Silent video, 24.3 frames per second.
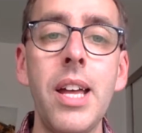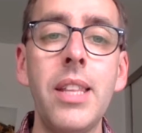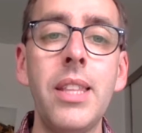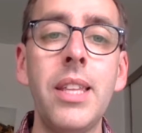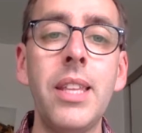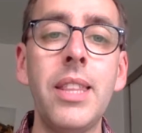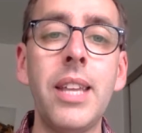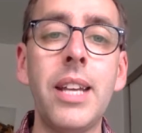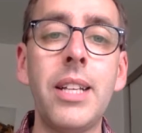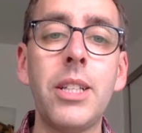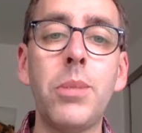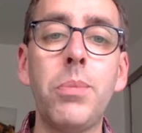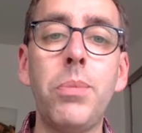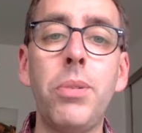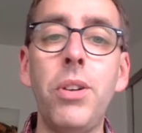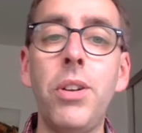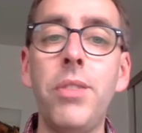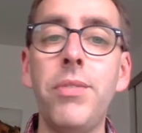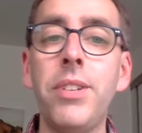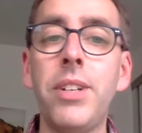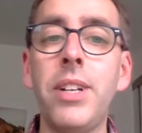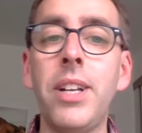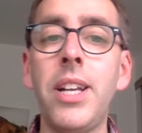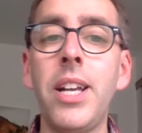then that's
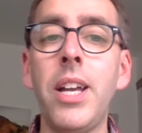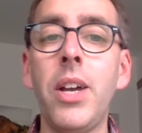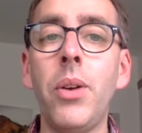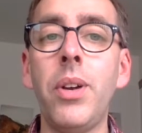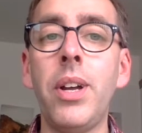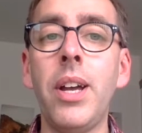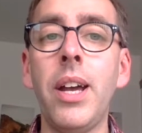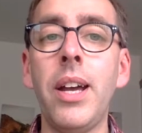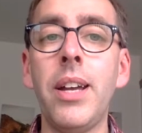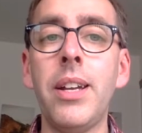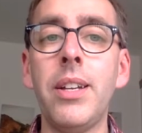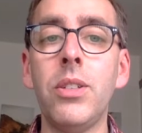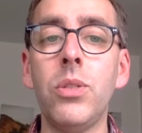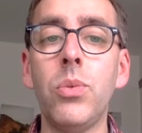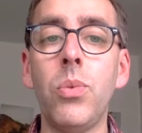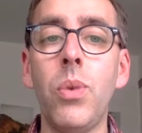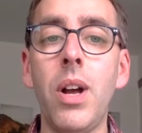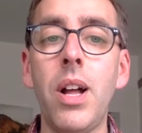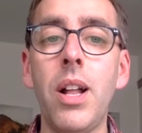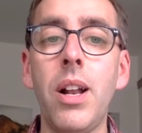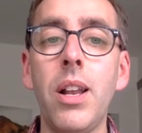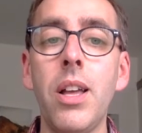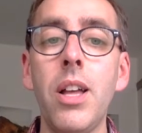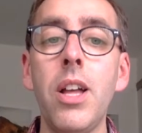perfectly okay as
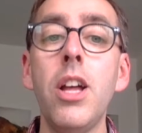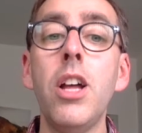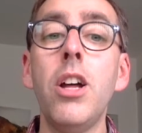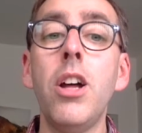well,